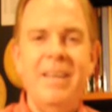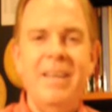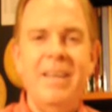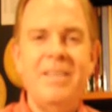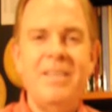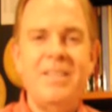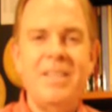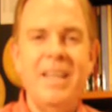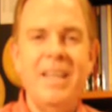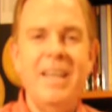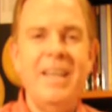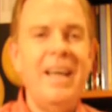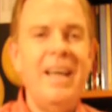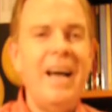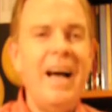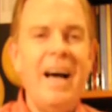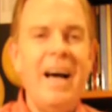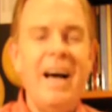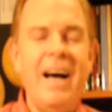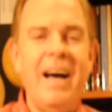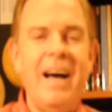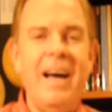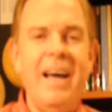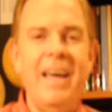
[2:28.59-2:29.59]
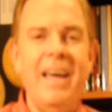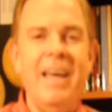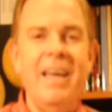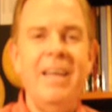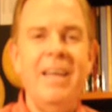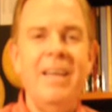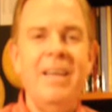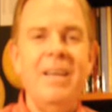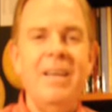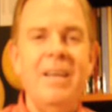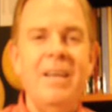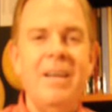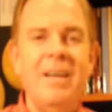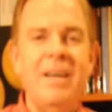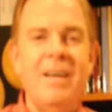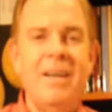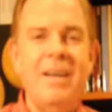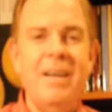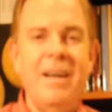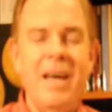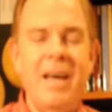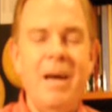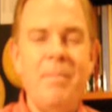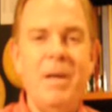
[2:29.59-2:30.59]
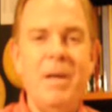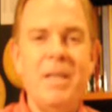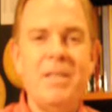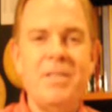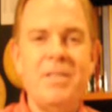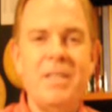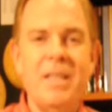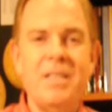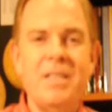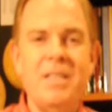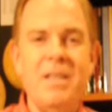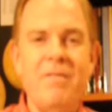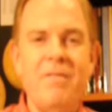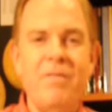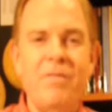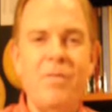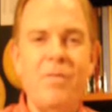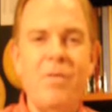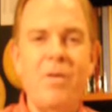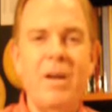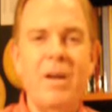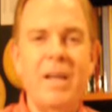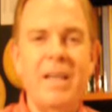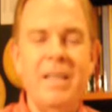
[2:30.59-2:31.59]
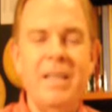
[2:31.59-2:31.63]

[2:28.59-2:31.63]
It's in high MS64